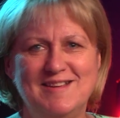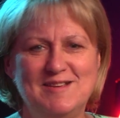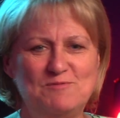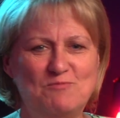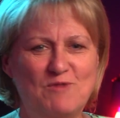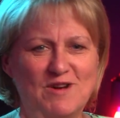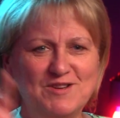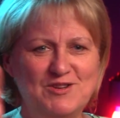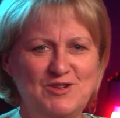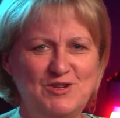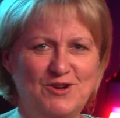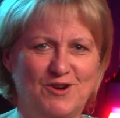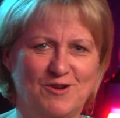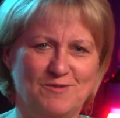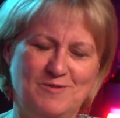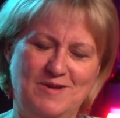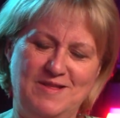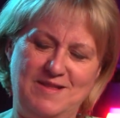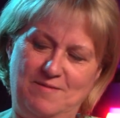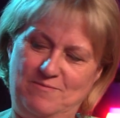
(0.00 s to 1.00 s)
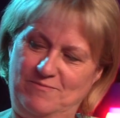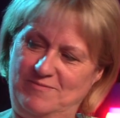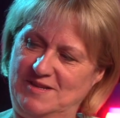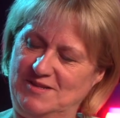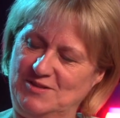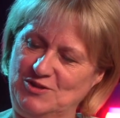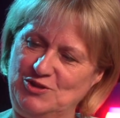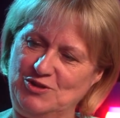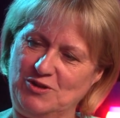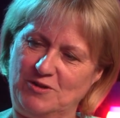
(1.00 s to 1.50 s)
one shot where
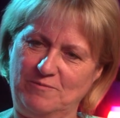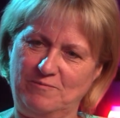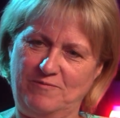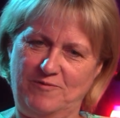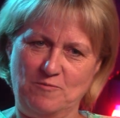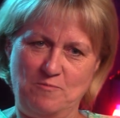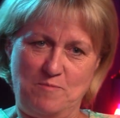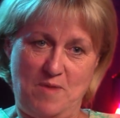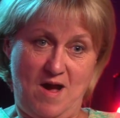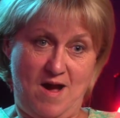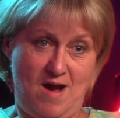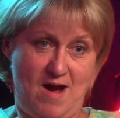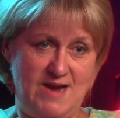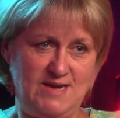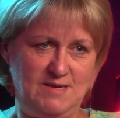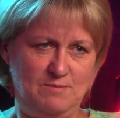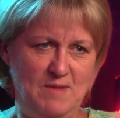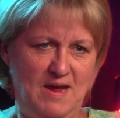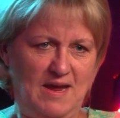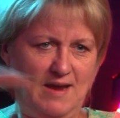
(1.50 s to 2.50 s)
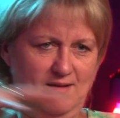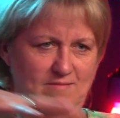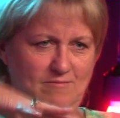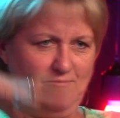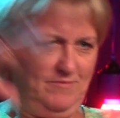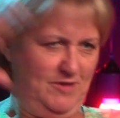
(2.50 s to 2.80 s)
there's a shot from behind me,